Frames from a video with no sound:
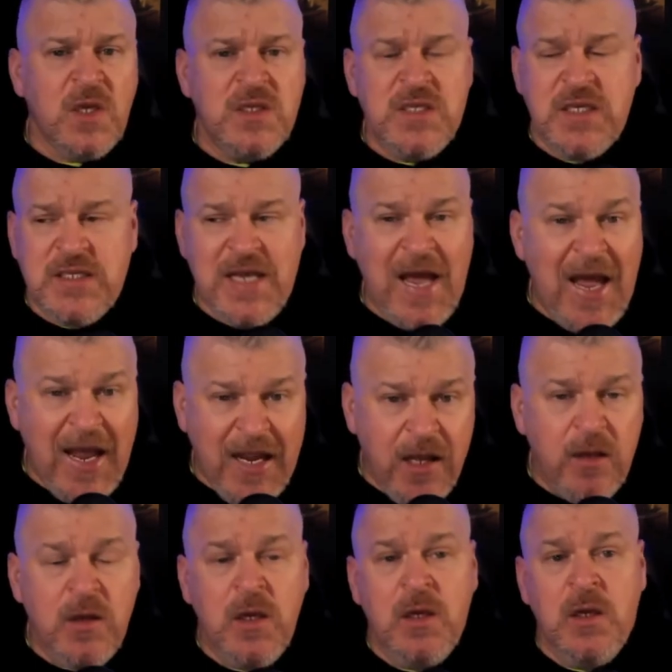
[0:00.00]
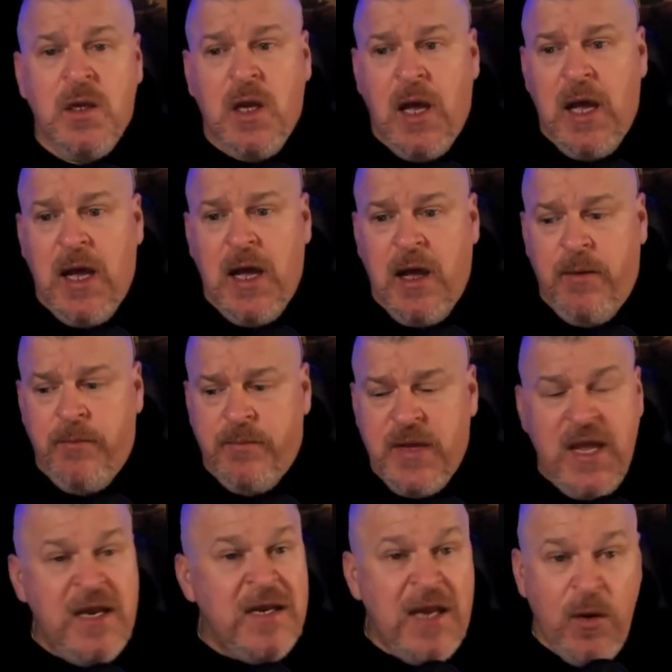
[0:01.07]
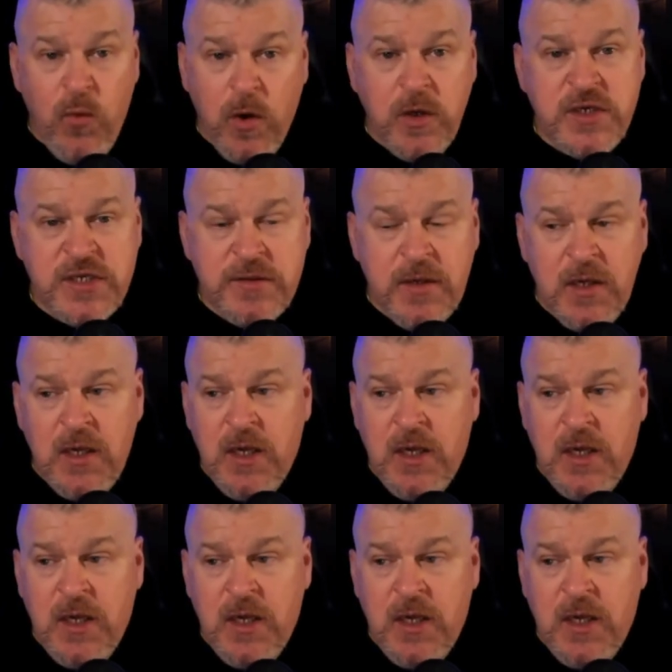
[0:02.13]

to tag um, Hit Networks,